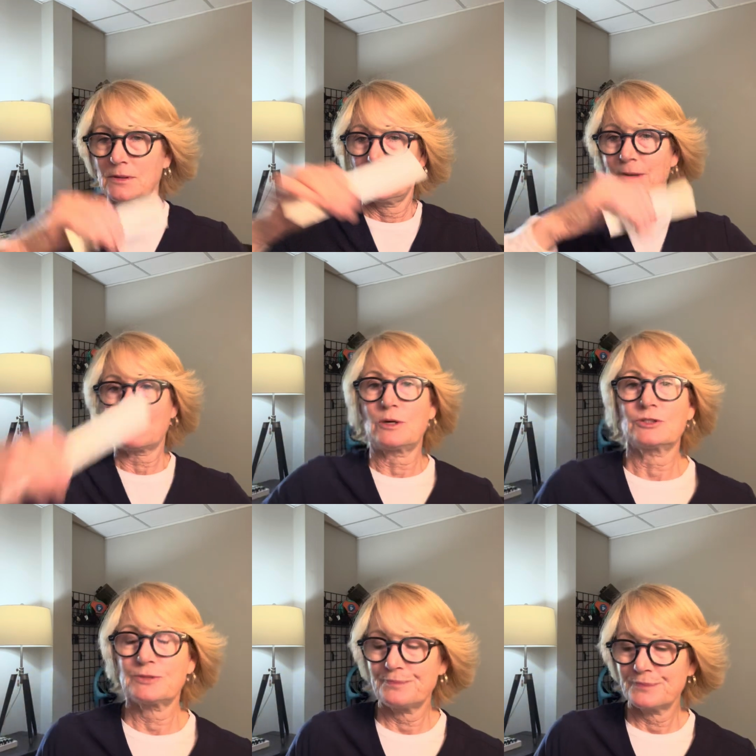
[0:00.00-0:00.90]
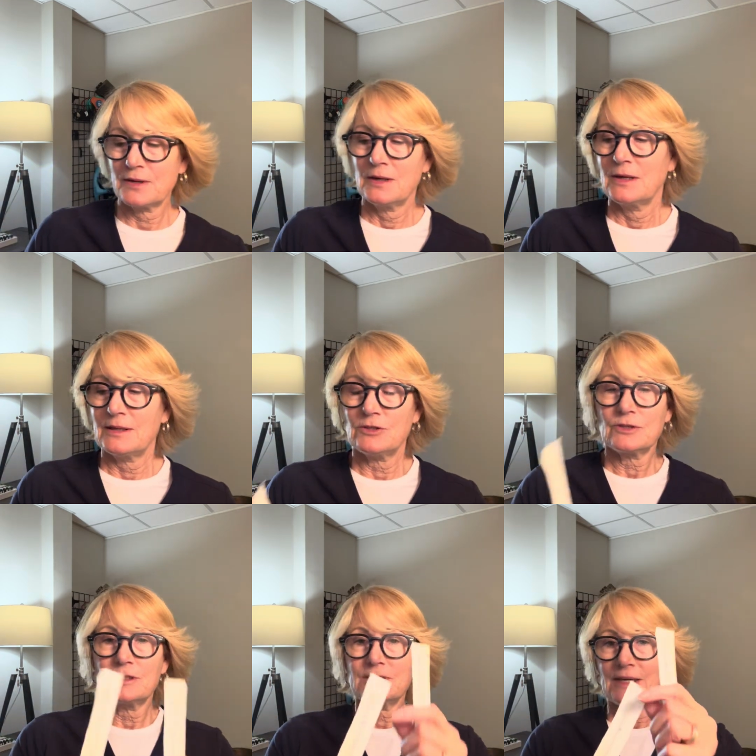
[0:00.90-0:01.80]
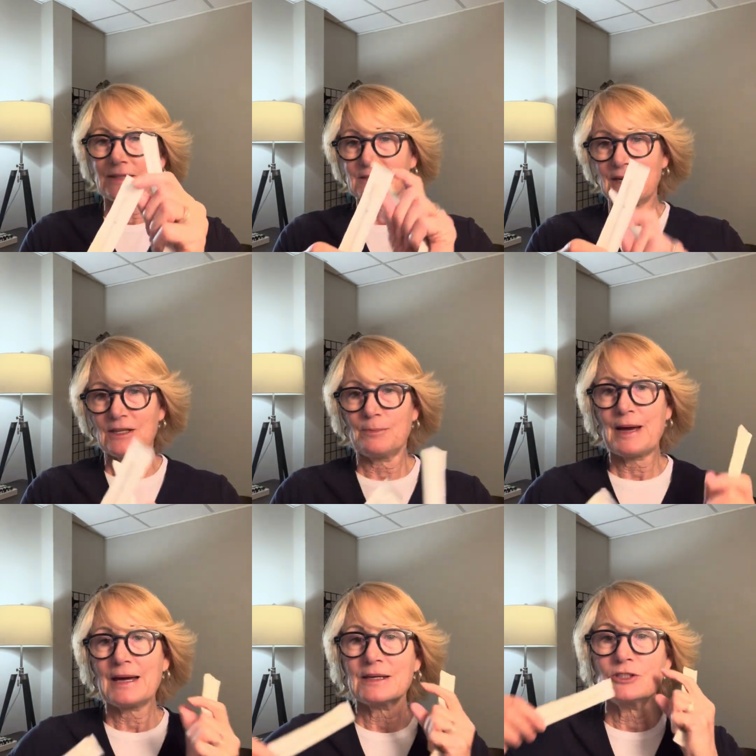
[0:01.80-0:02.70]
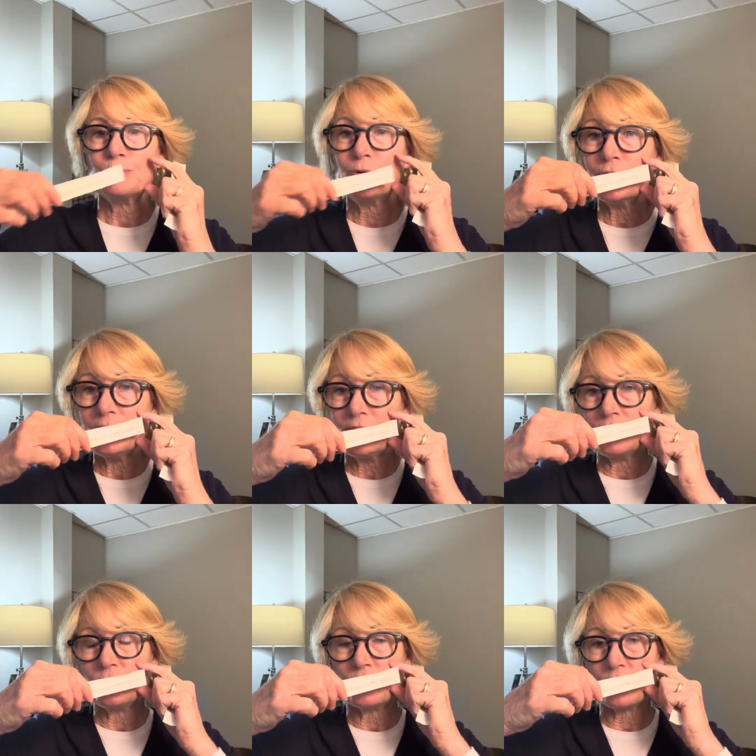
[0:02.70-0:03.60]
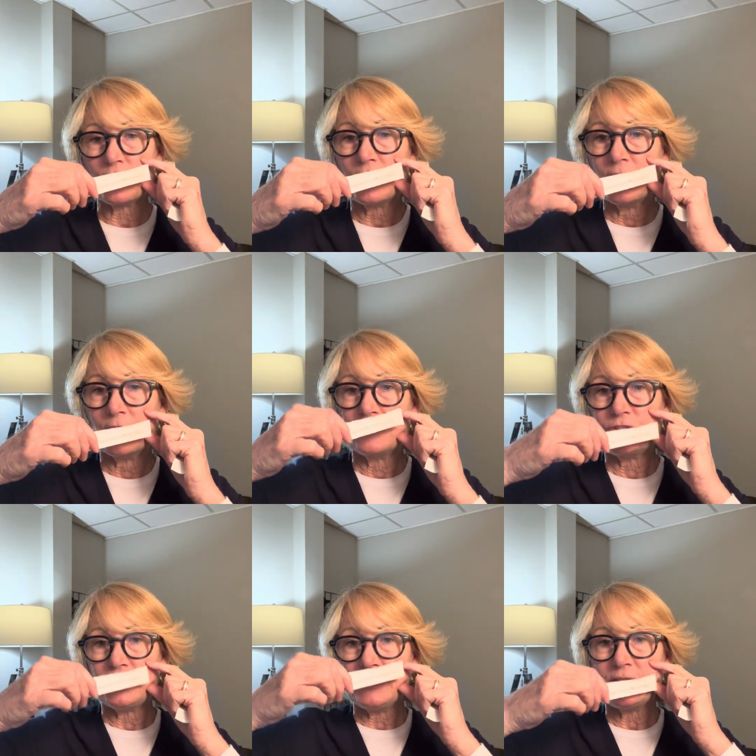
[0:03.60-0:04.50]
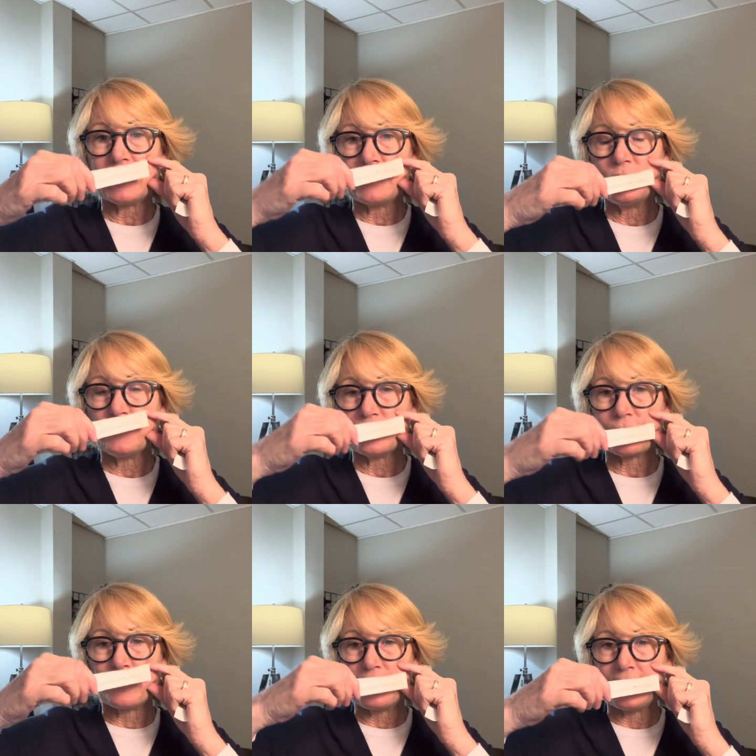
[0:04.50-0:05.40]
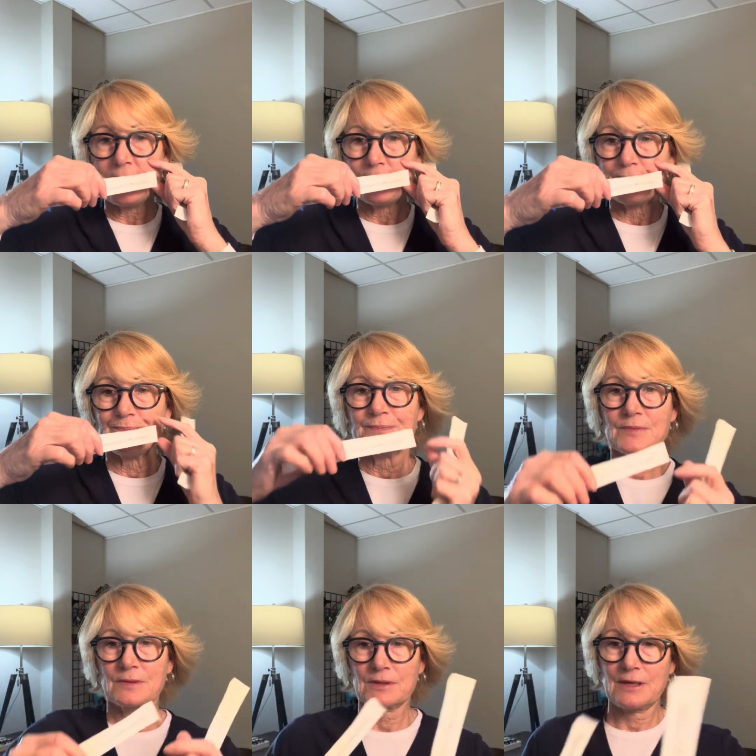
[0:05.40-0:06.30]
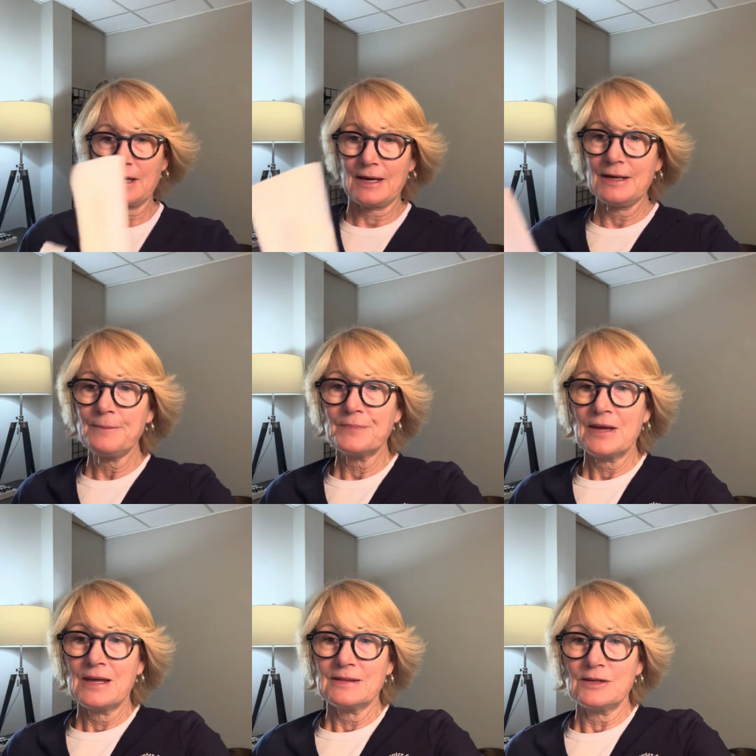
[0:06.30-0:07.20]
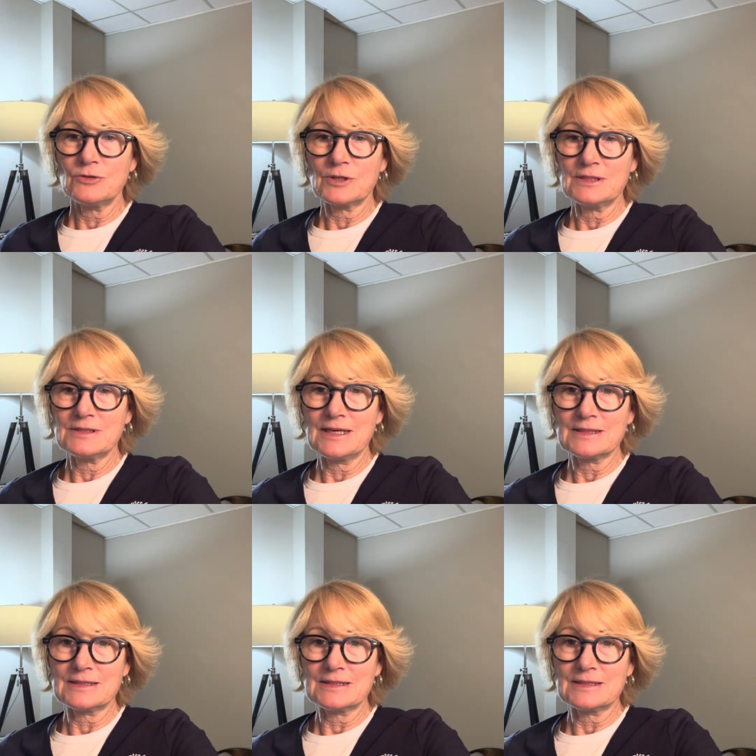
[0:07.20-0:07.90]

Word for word: mouthwash. Then you're gonna take this out of the package, put it in your cheek and do it for a minute, okay? Then you're gonna take the